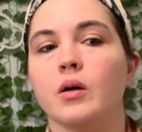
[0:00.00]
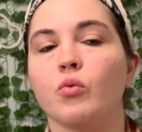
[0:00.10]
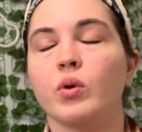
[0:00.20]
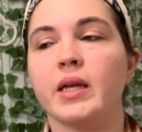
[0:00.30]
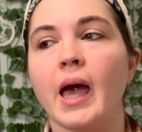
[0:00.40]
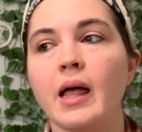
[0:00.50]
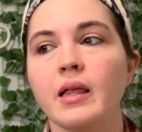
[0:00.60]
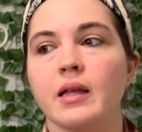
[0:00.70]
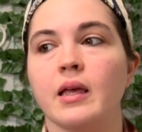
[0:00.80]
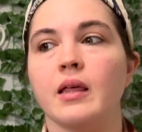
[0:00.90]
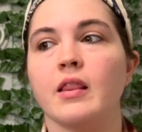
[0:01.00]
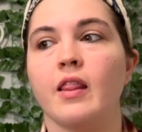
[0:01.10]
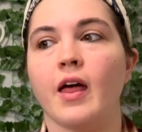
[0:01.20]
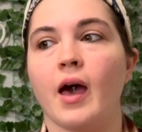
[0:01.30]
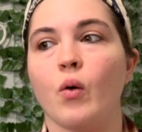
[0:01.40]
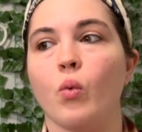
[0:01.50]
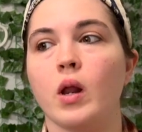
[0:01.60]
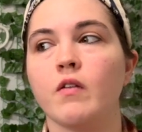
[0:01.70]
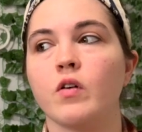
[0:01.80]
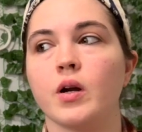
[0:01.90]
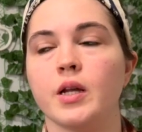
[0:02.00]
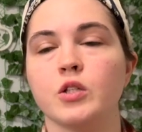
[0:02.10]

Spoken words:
reality that whatever it is